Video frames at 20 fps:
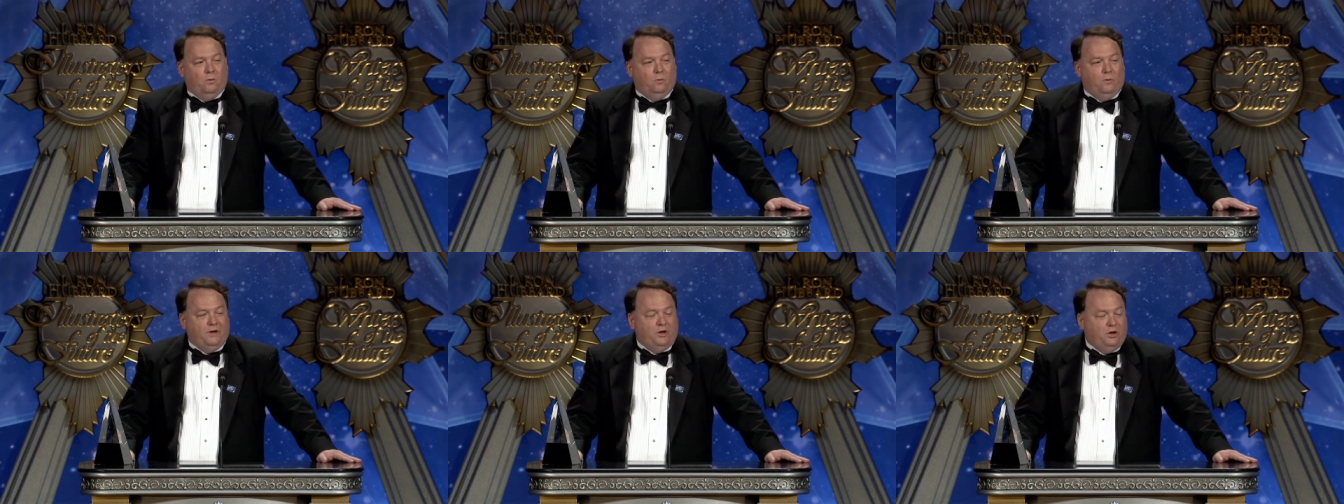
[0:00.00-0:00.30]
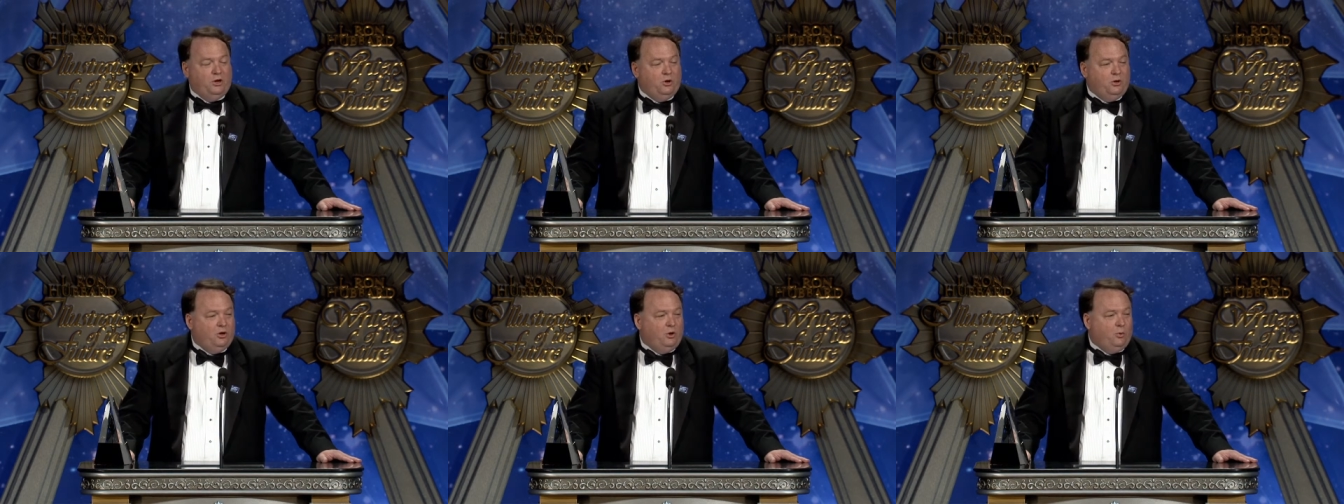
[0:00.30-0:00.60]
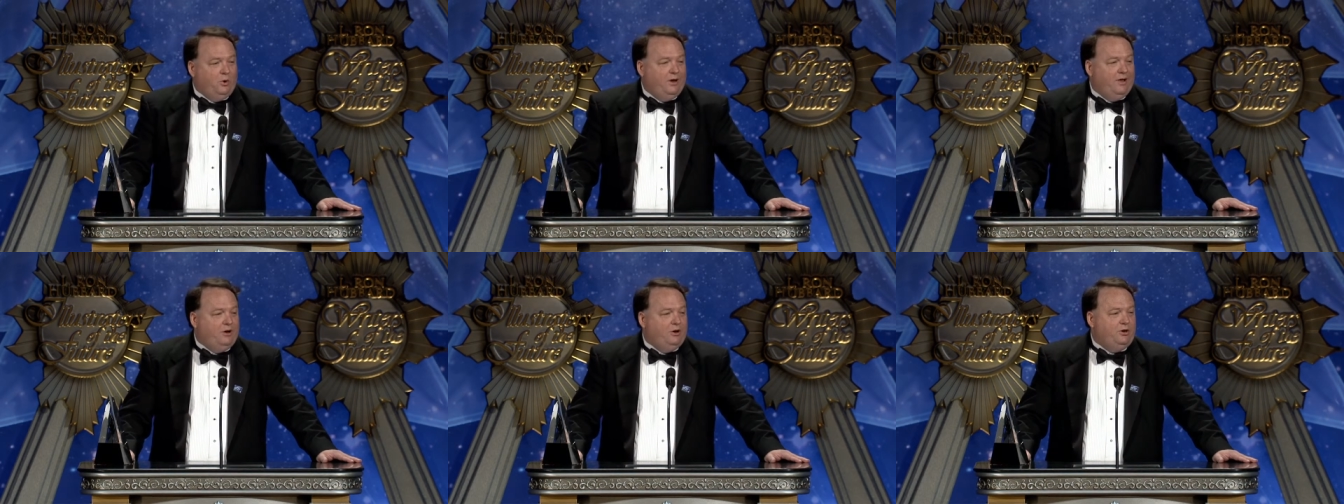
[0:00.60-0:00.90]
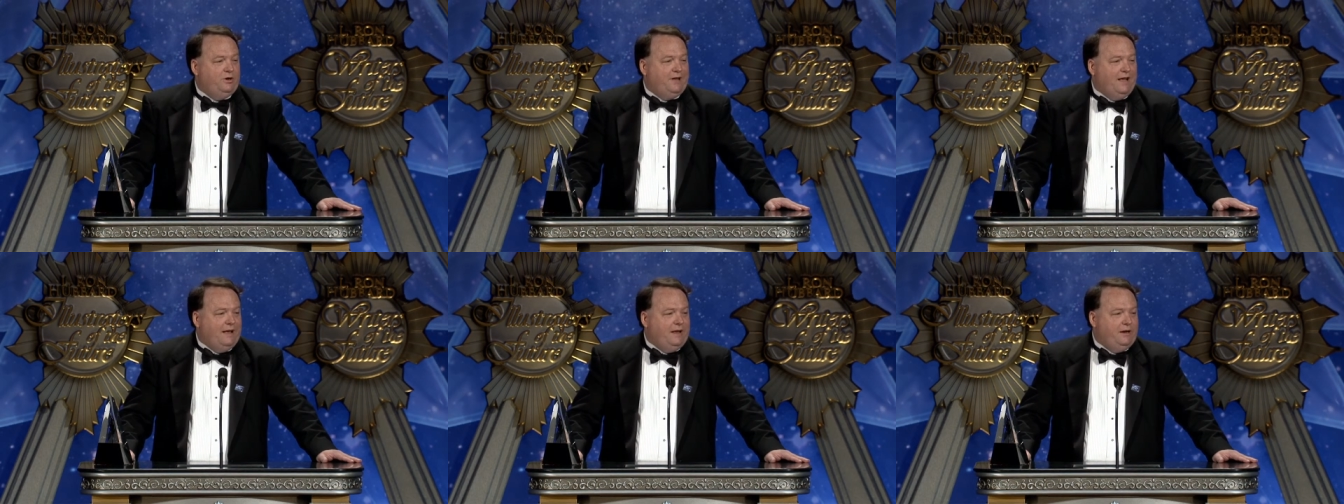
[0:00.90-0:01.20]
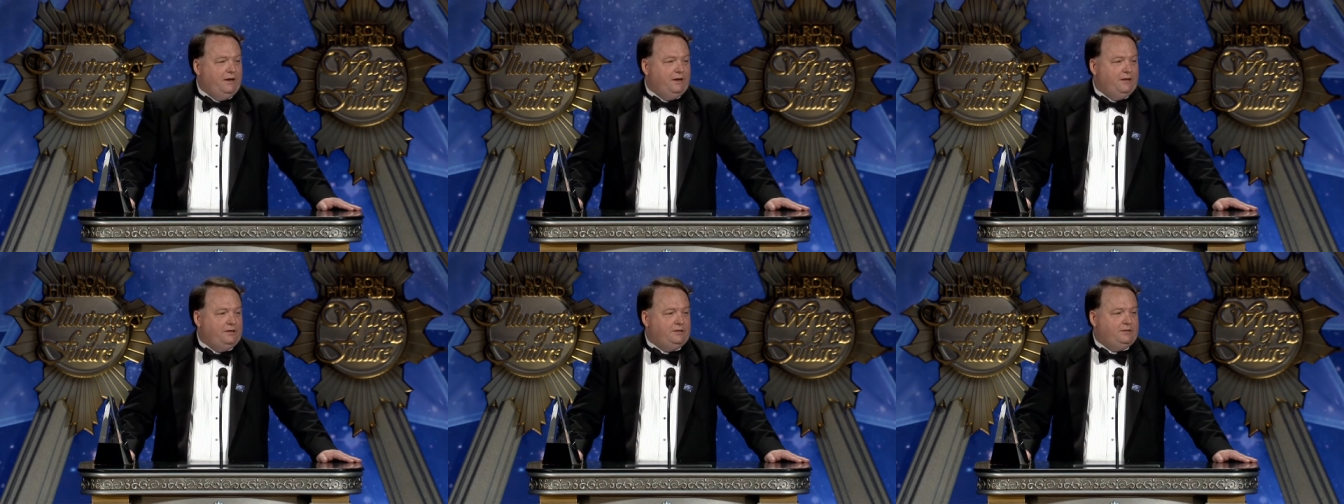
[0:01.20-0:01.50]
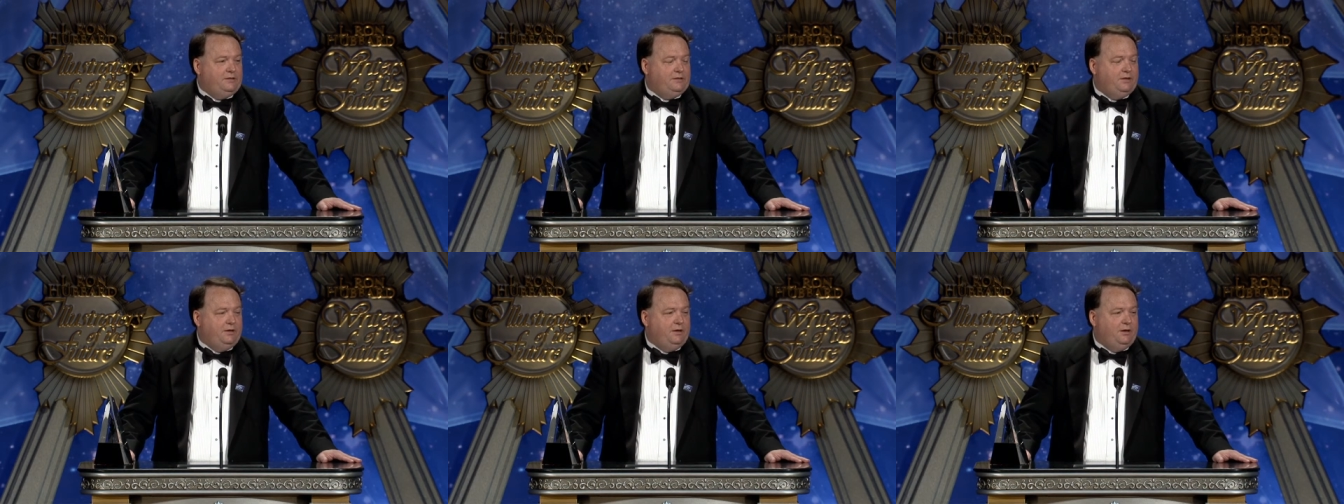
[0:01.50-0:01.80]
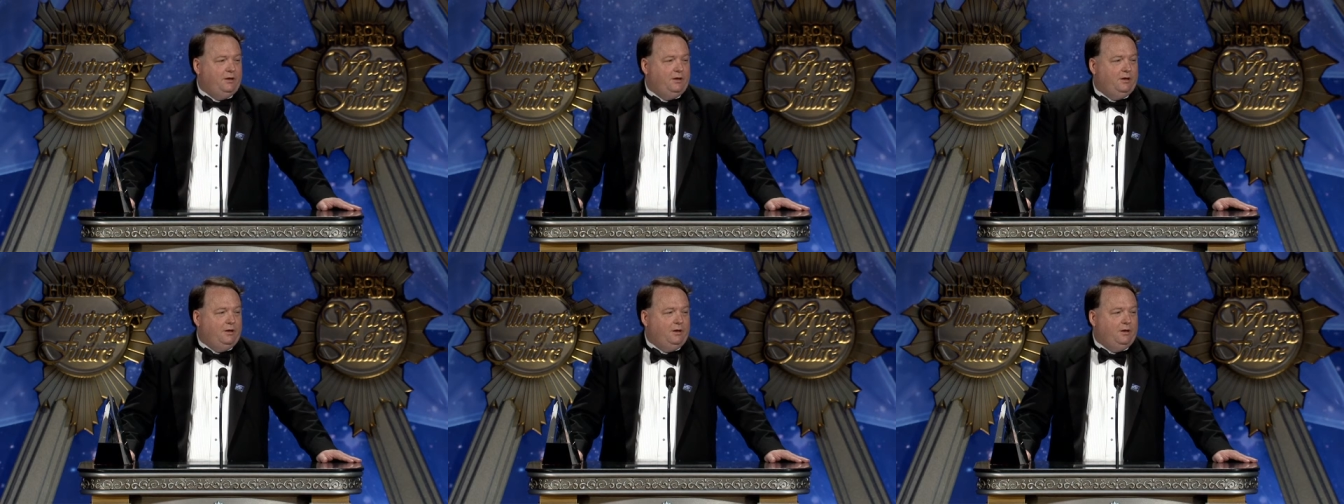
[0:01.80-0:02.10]
we knew you were entertaining us,
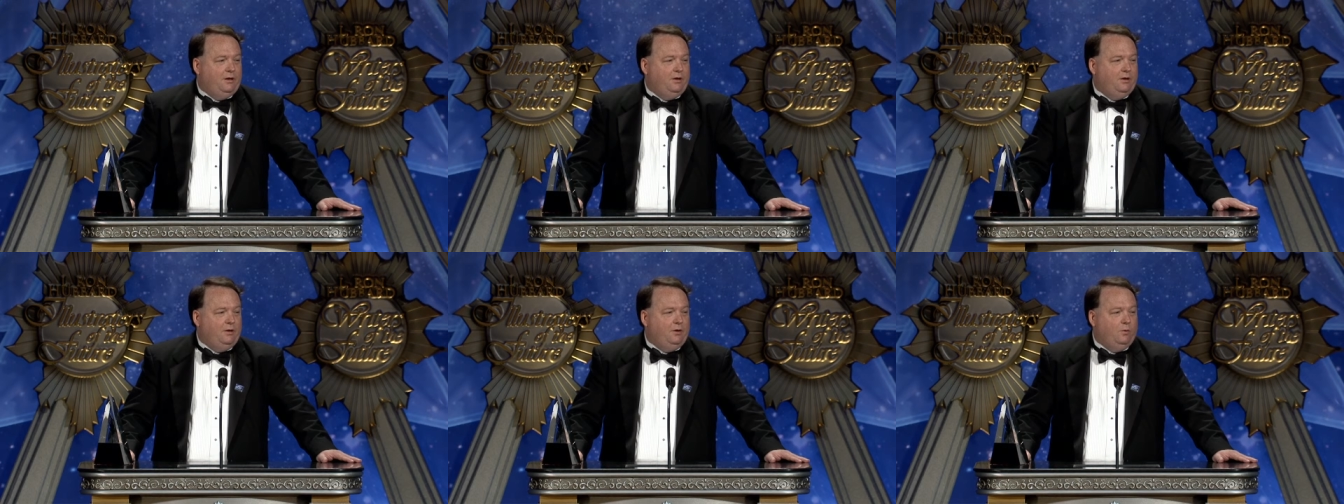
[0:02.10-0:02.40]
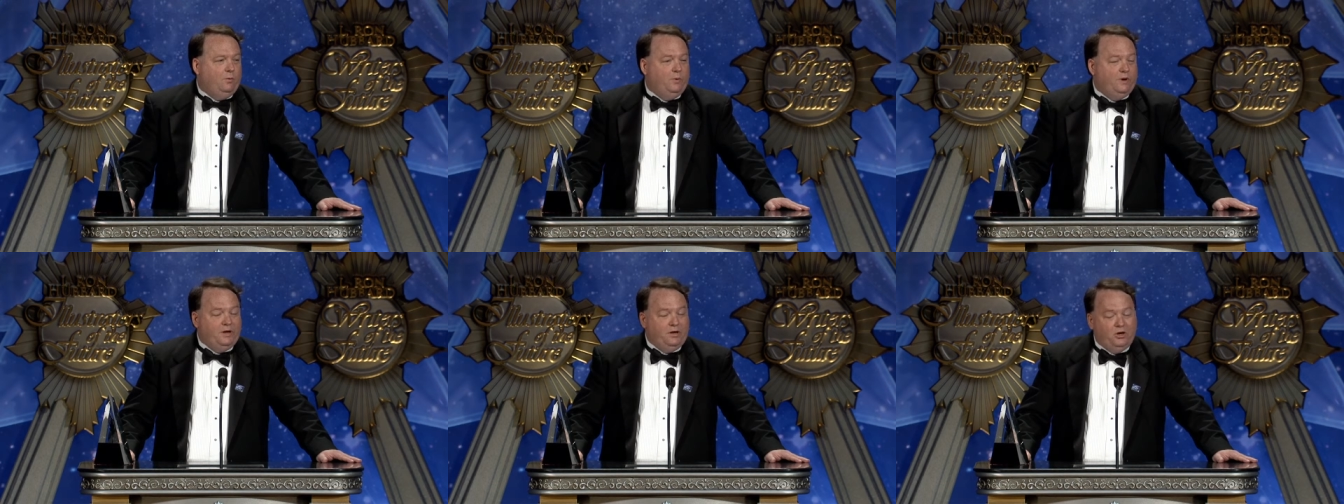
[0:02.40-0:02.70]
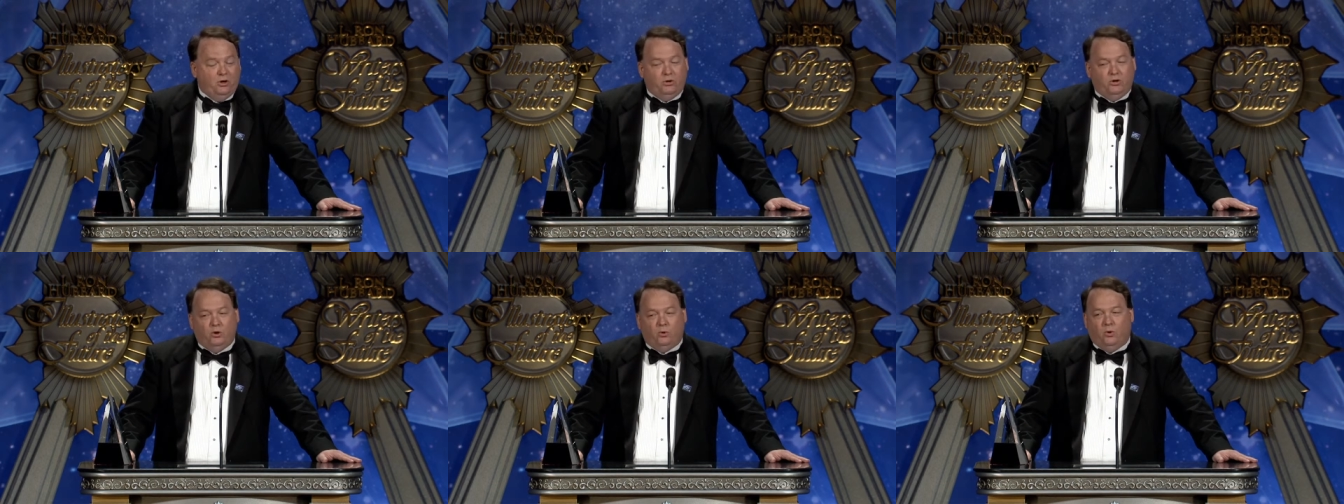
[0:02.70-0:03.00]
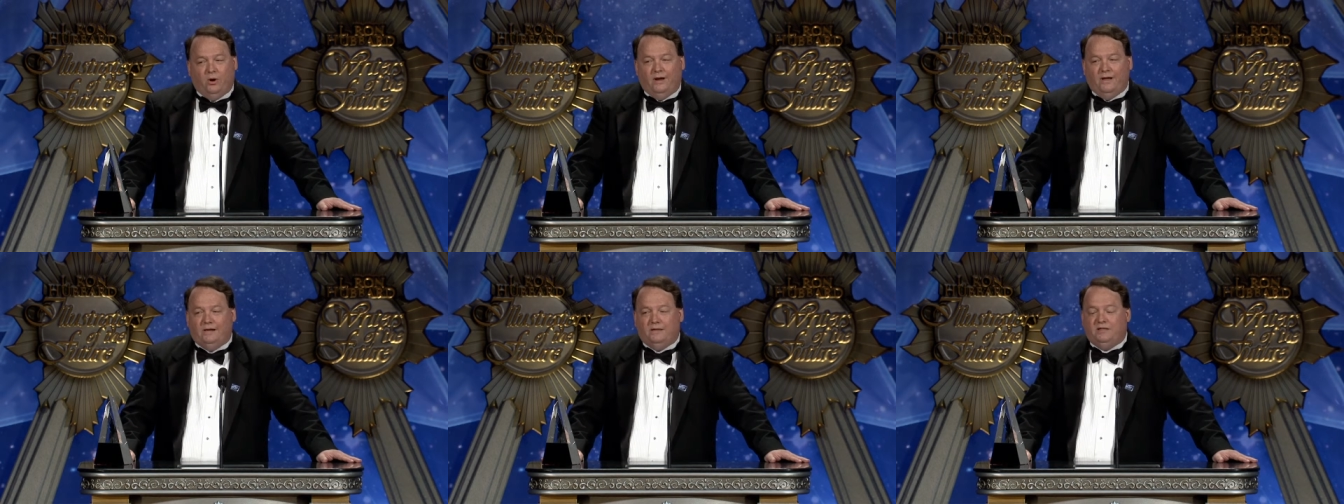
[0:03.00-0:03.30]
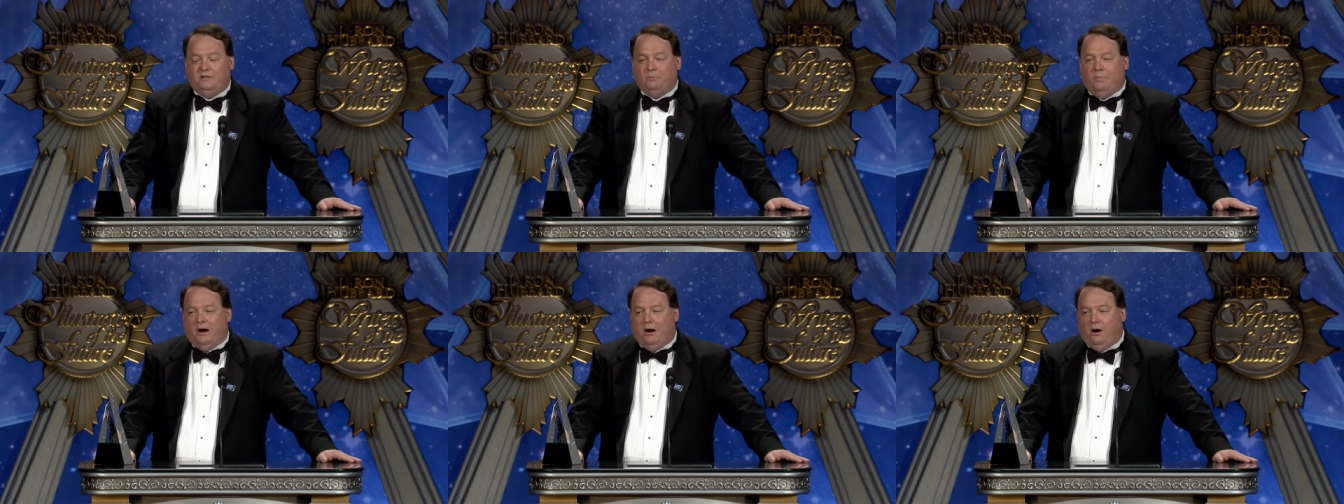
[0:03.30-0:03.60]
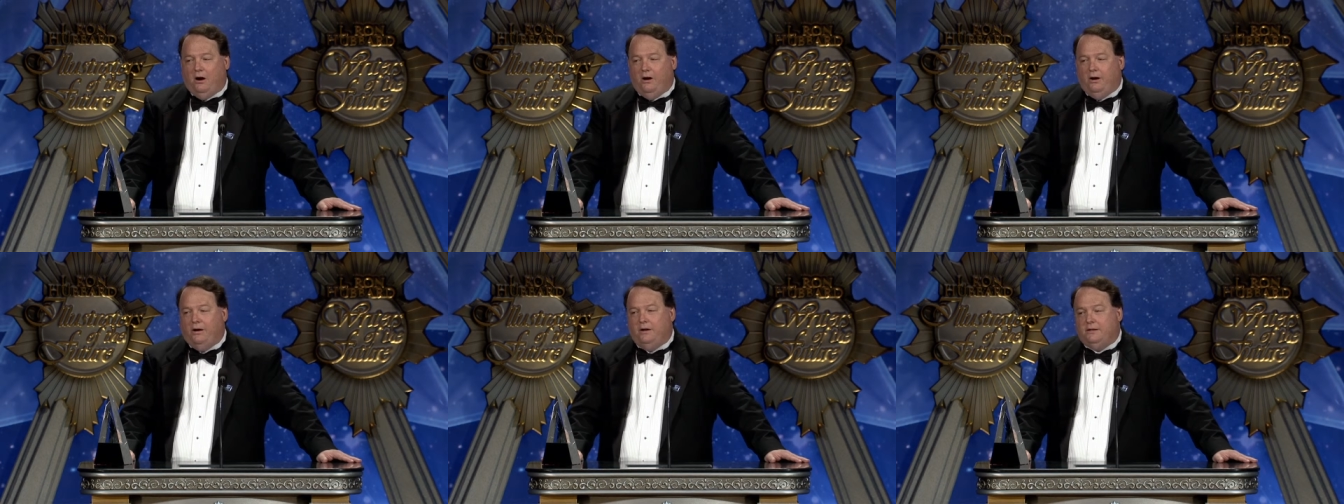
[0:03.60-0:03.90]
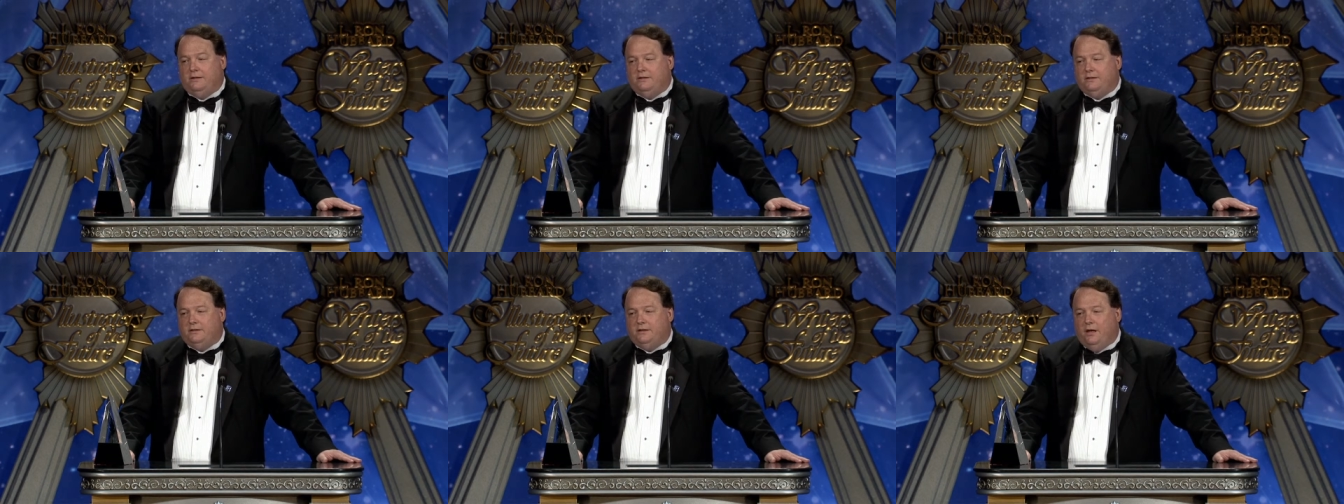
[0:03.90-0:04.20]
we knew you were inspiring
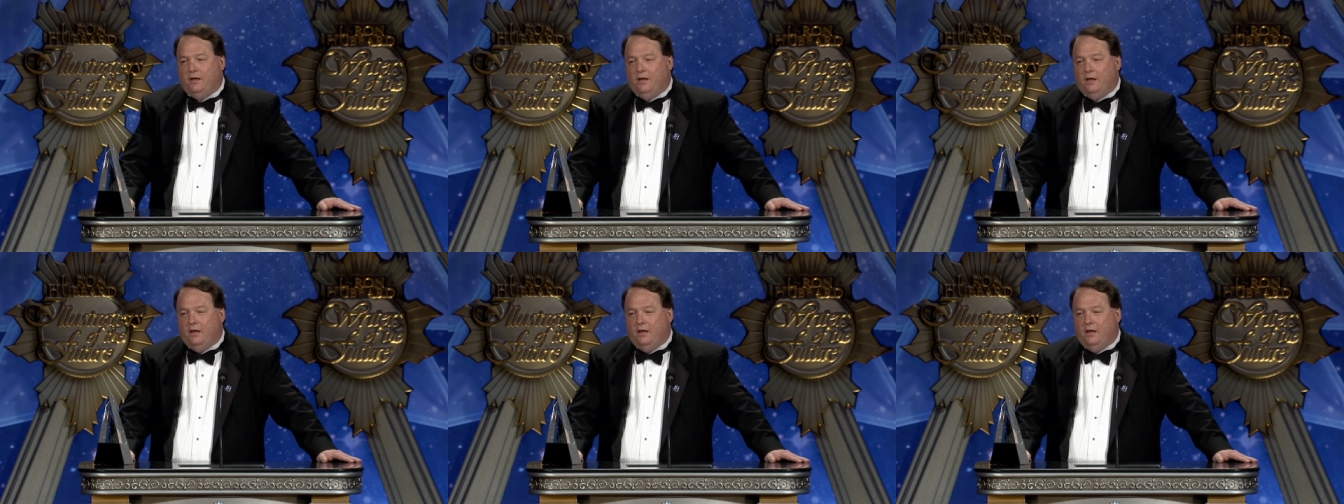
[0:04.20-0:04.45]
us.